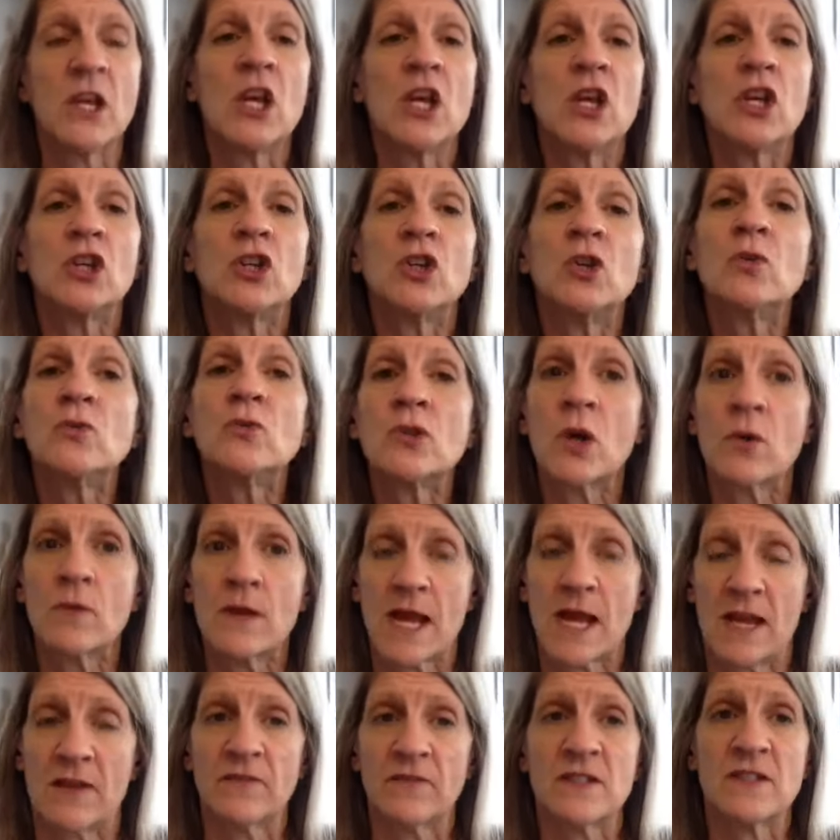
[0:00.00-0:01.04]
You don't
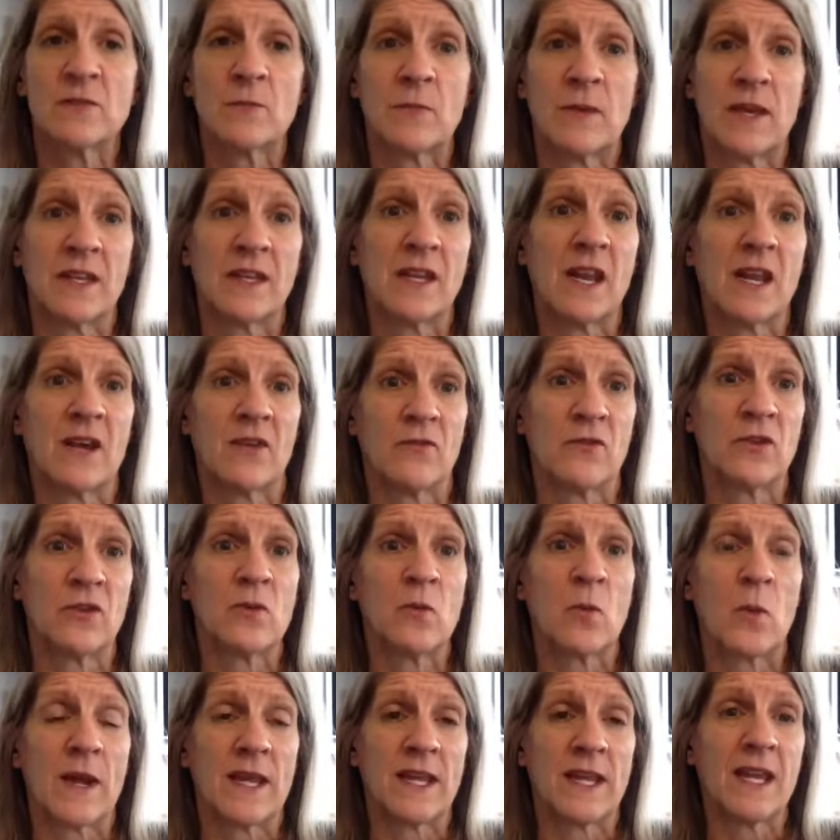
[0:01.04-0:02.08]
have to spend every
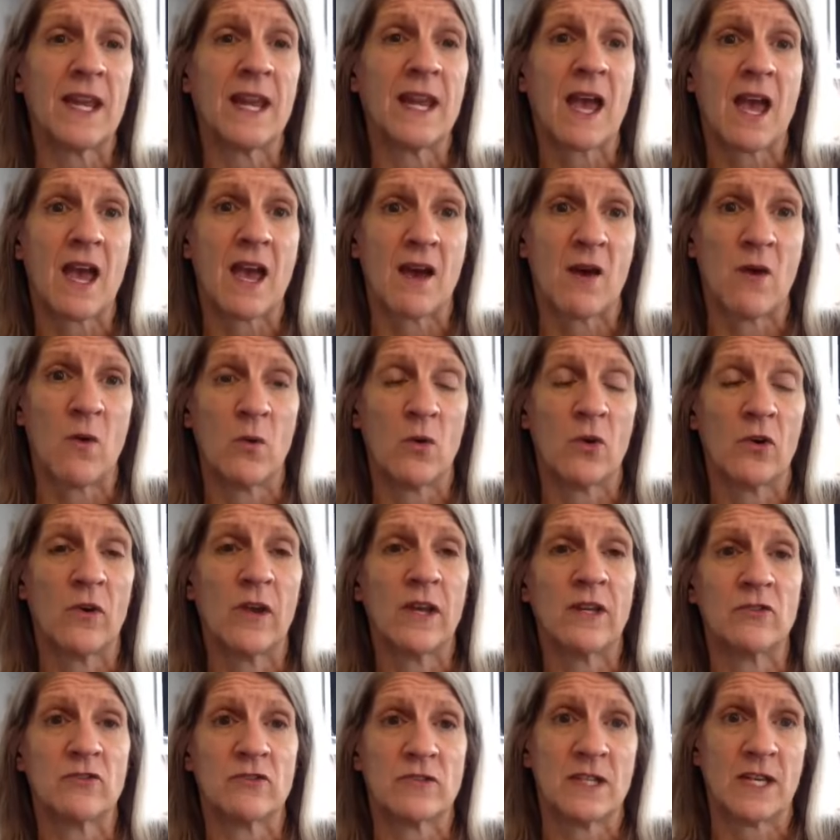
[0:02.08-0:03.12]
waking hour
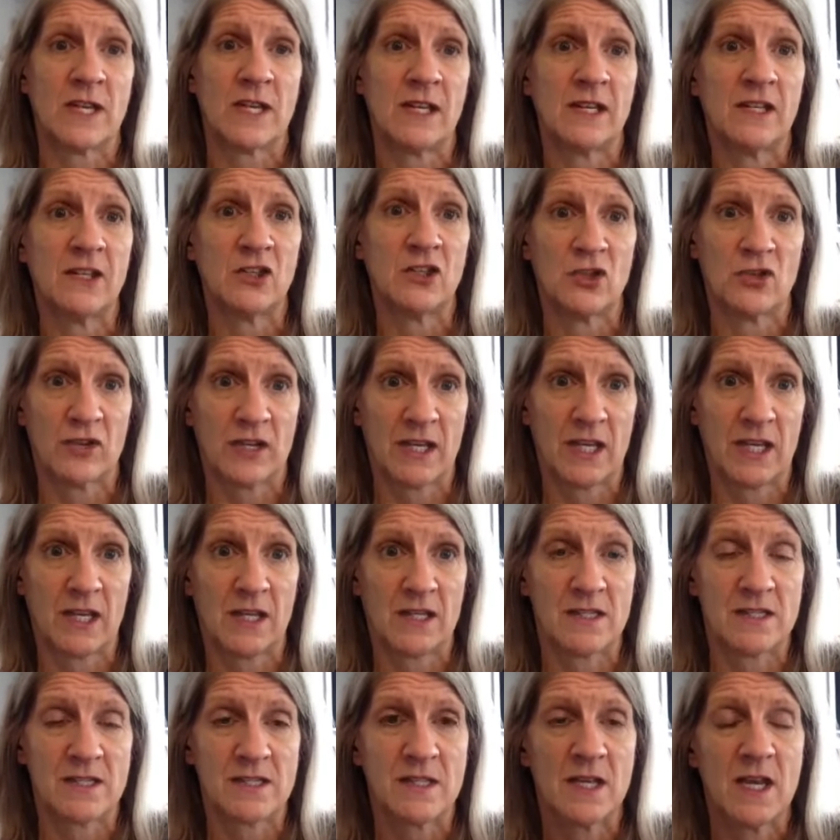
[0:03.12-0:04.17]
entertaining your
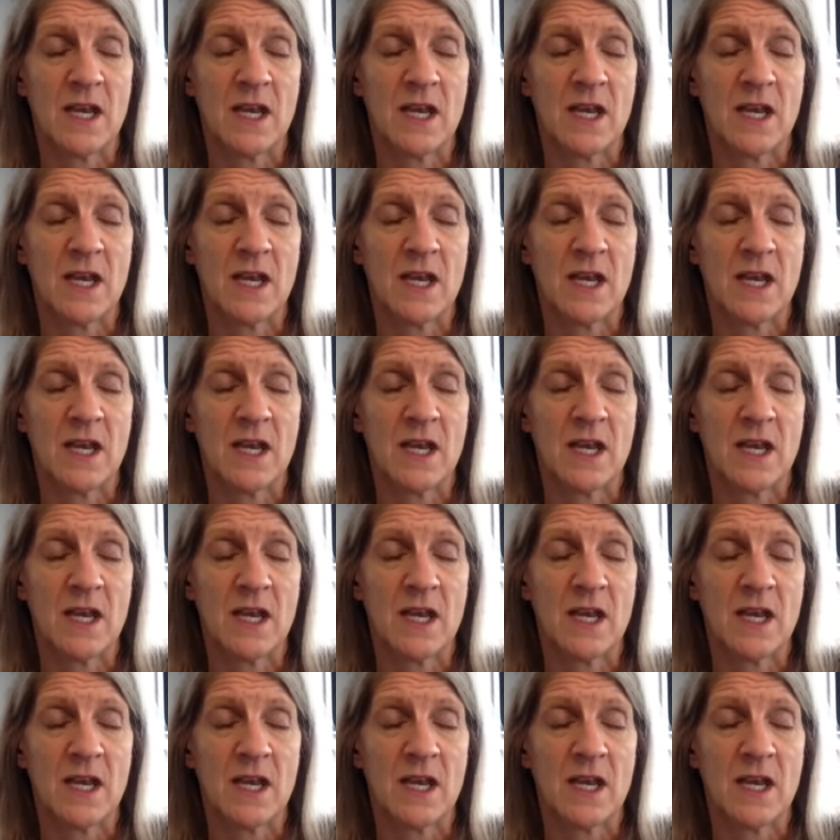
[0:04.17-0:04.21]
kids.